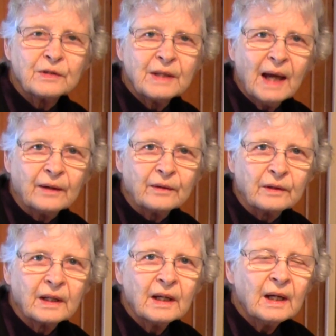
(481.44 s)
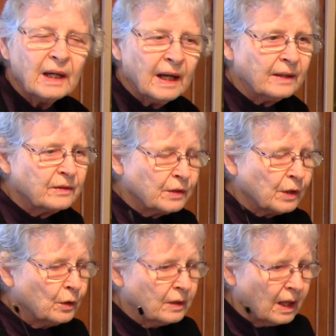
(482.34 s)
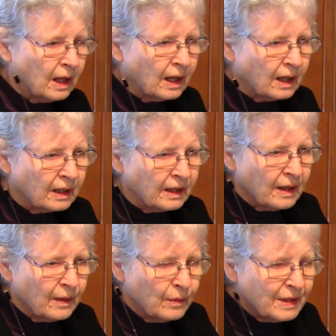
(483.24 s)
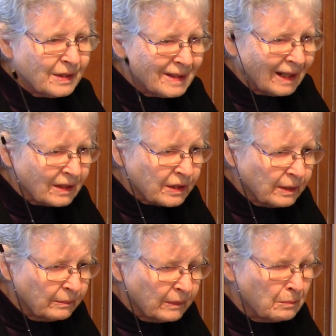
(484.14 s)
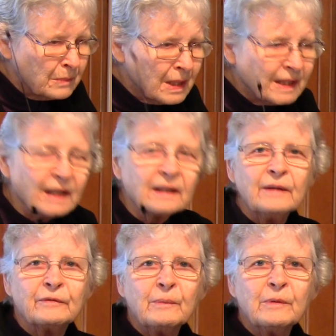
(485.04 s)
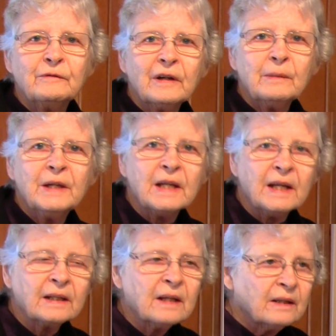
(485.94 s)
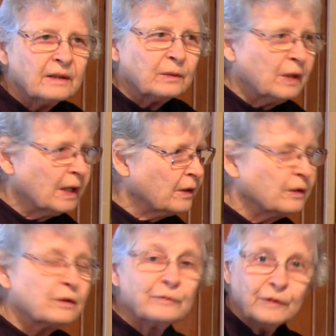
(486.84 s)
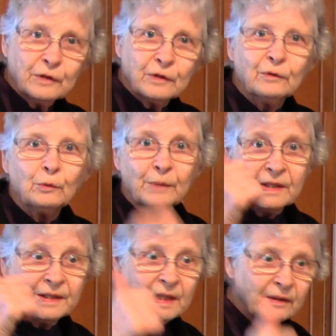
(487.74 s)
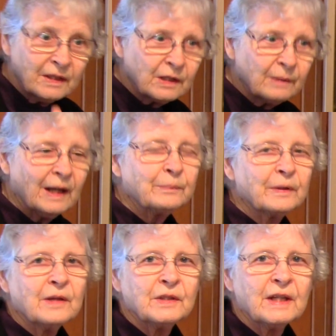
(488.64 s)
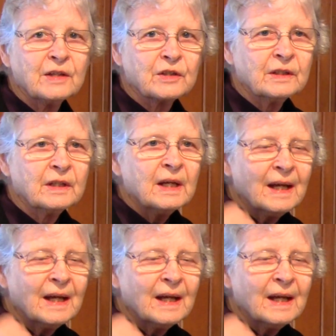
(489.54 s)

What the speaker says: sound. And so this tells them immediately from the very beginning that we are going to first of all be serious about pronunciation,